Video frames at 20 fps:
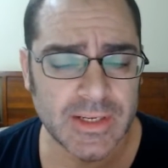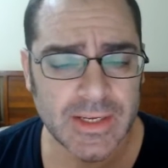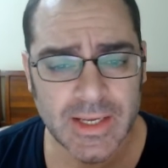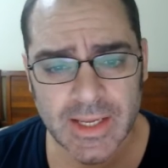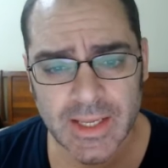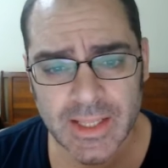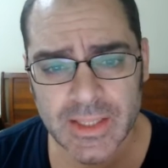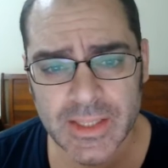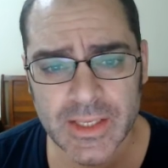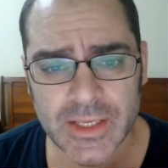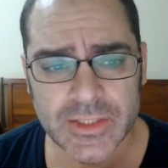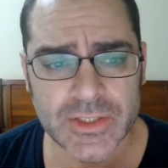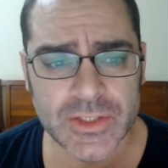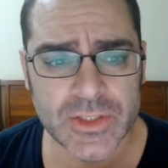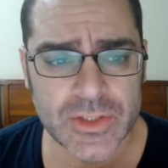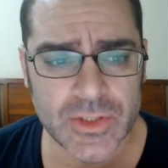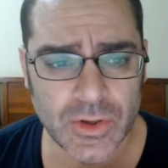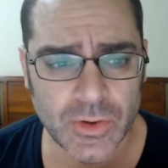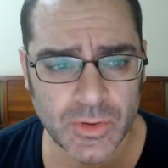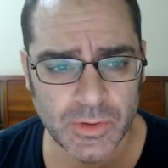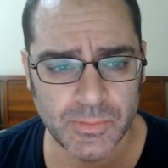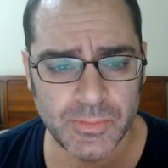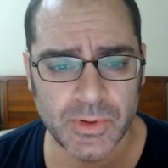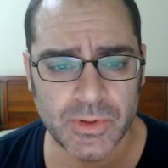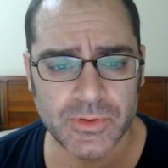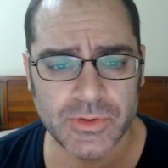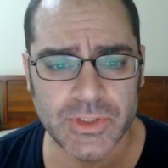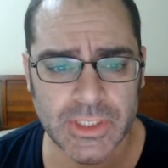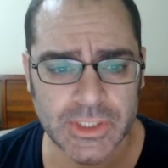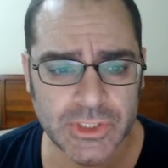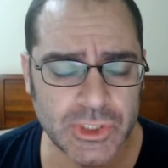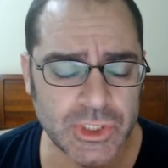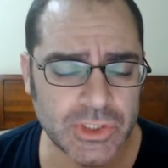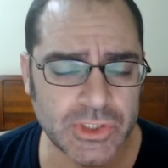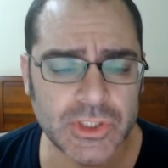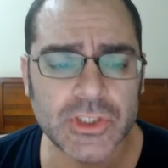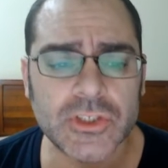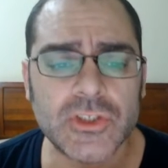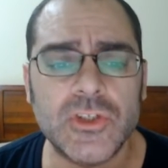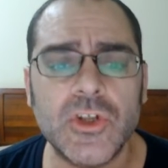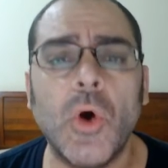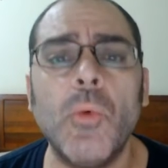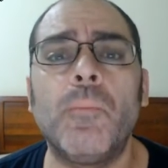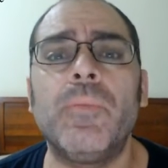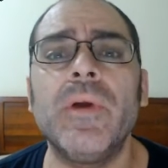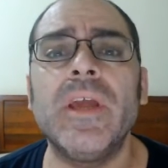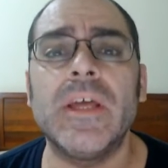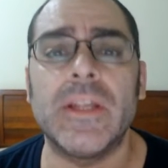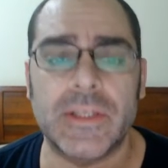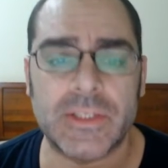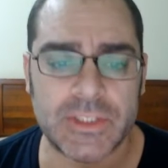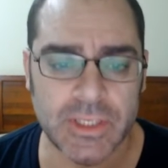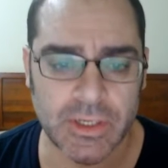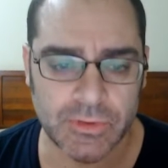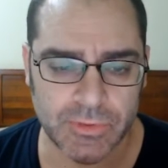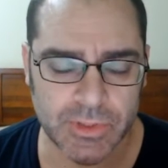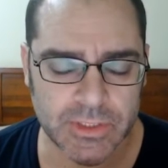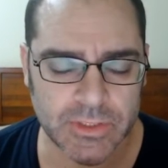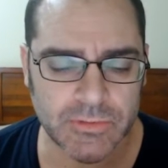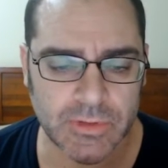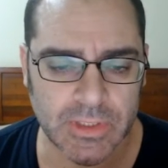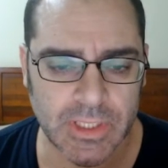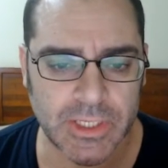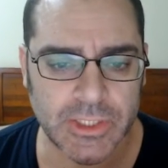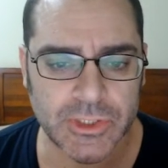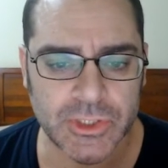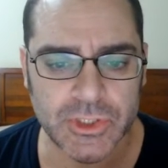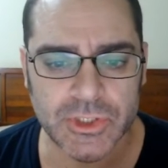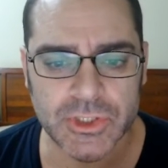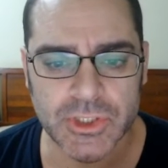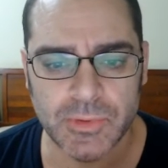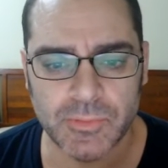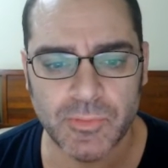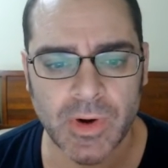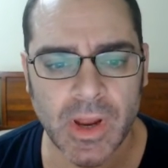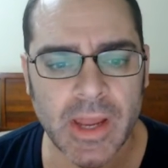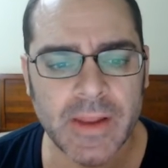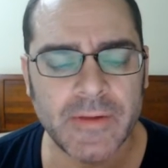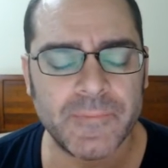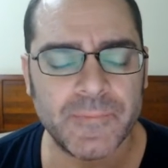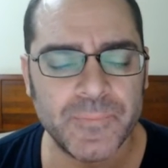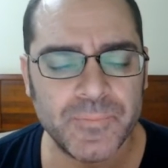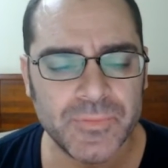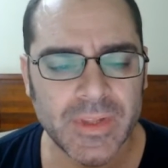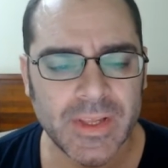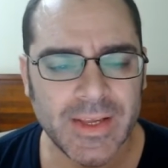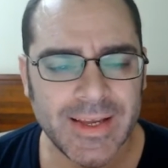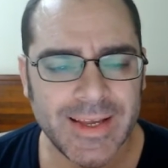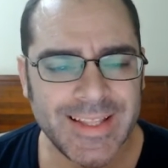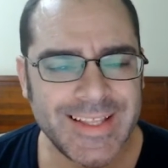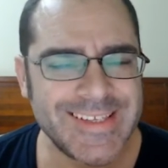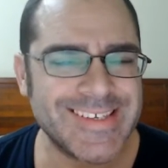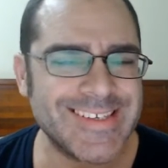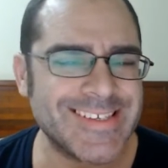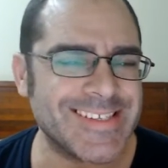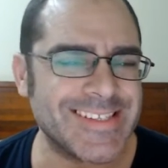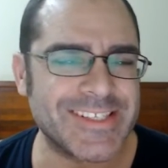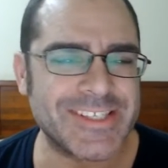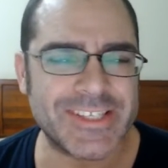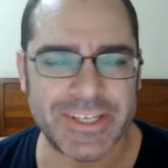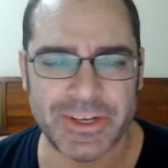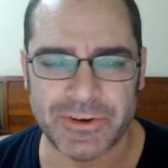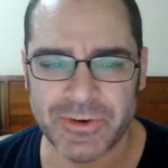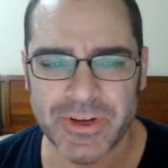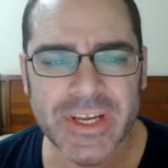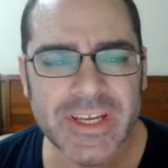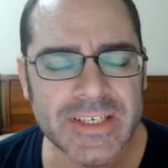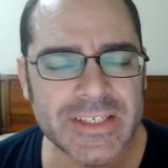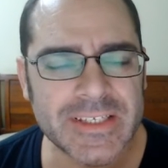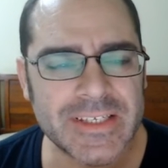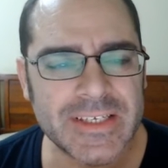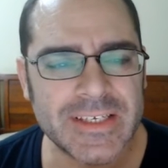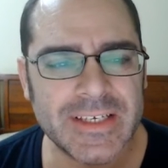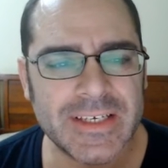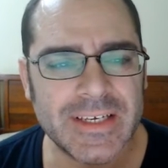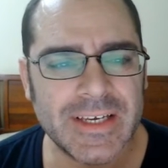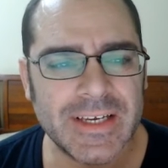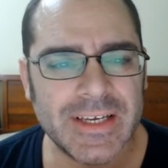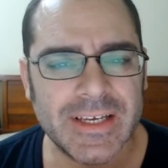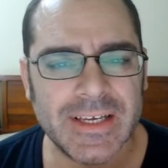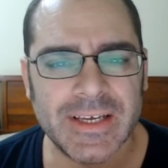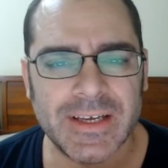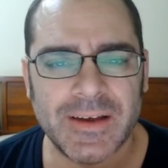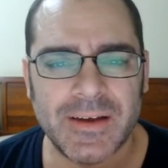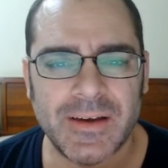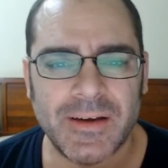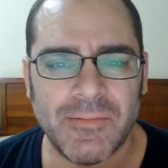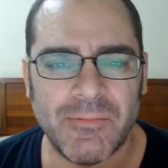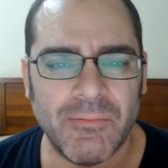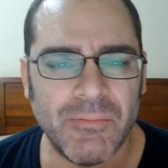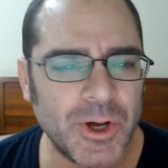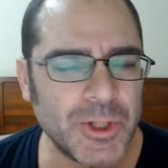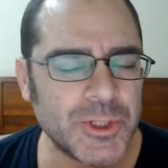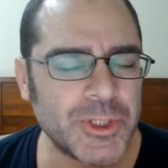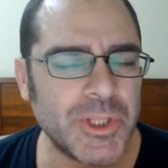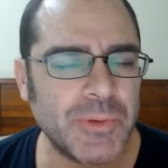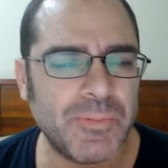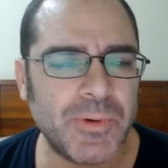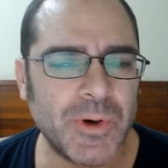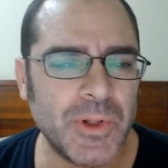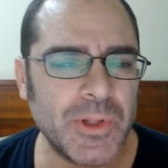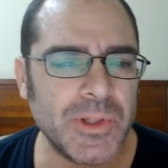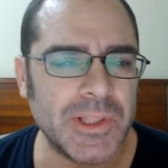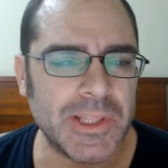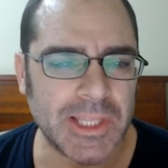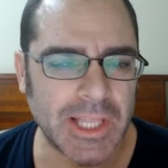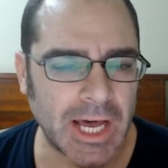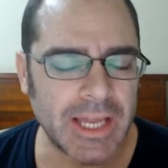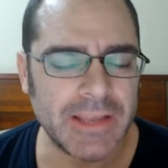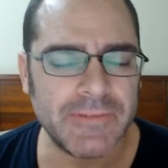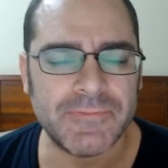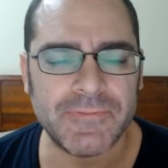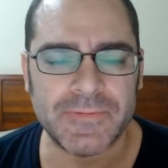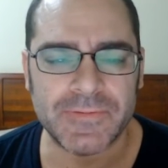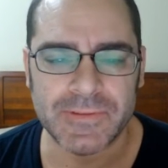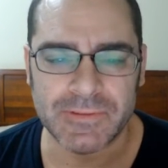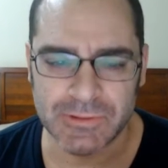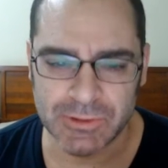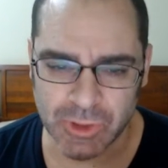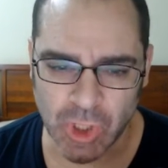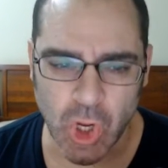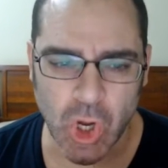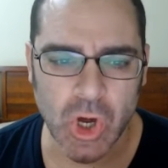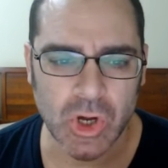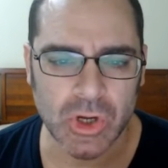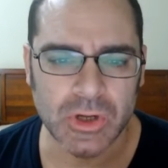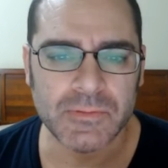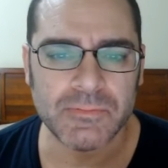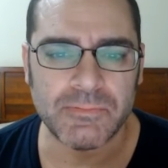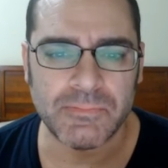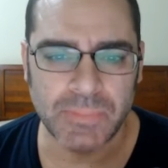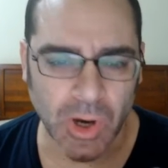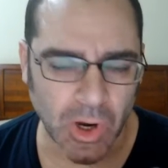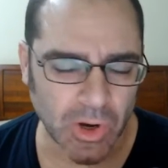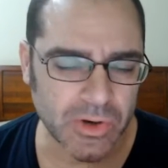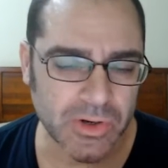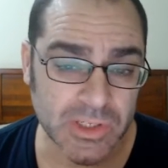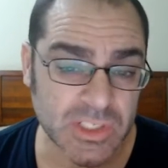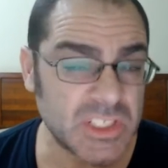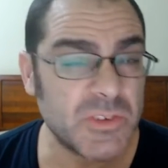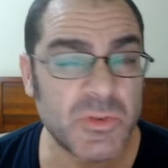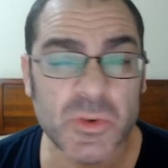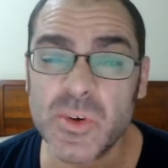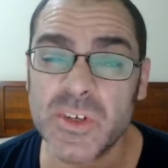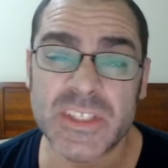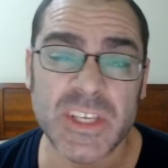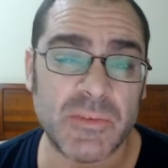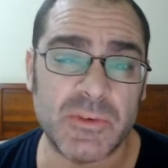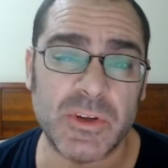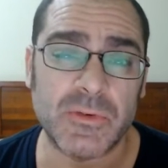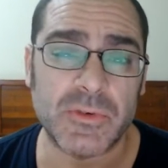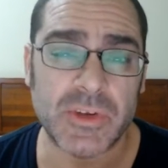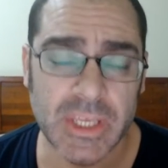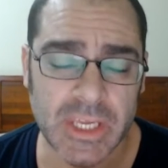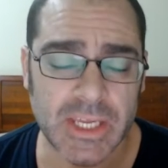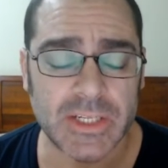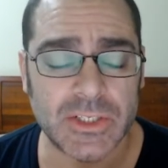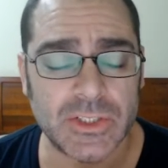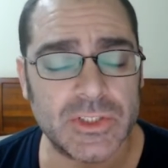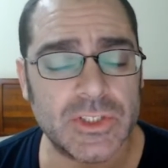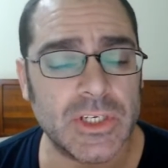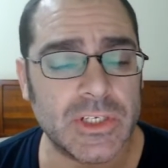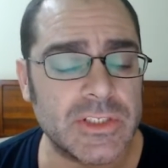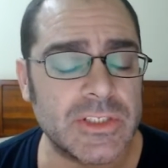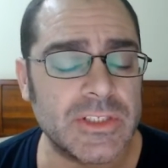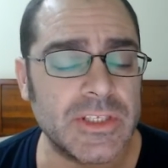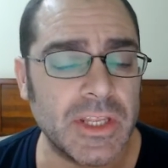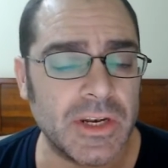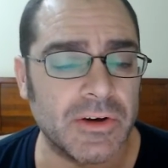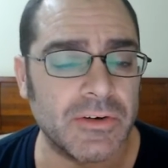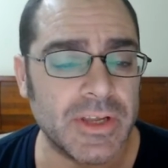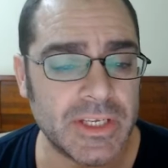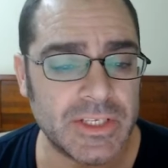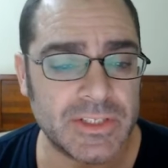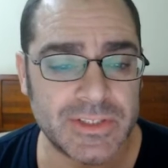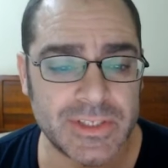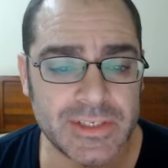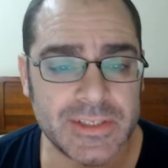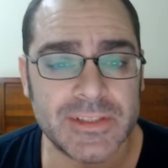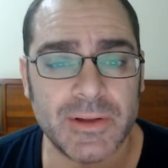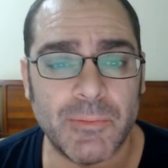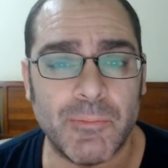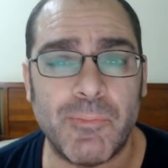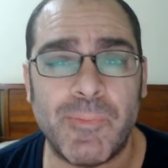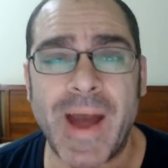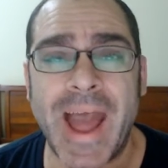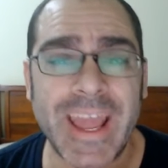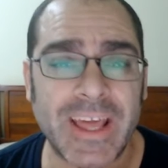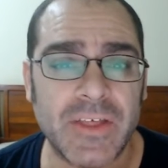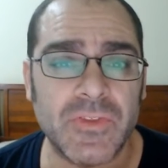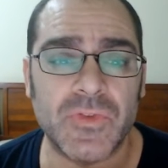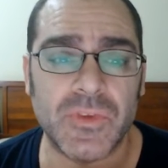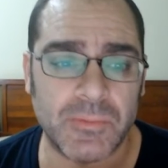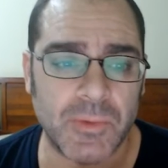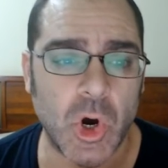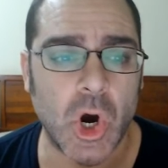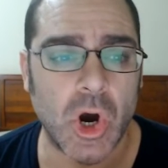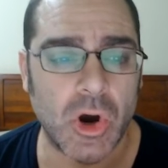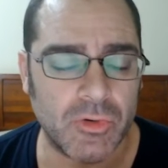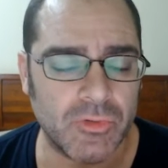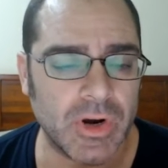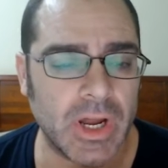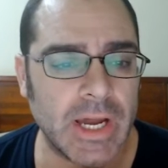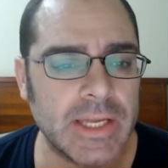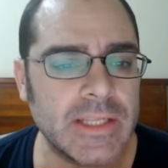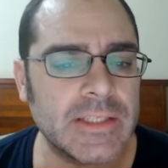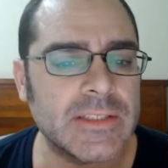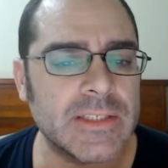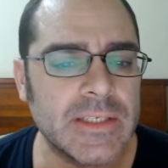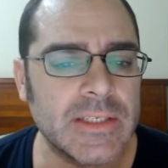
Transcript: This is total bullshit. Just don't be in a serious relationship, right? This isn't serious. Multiple lifelong partners, and of course have no kids, just, exist to bang them all, right?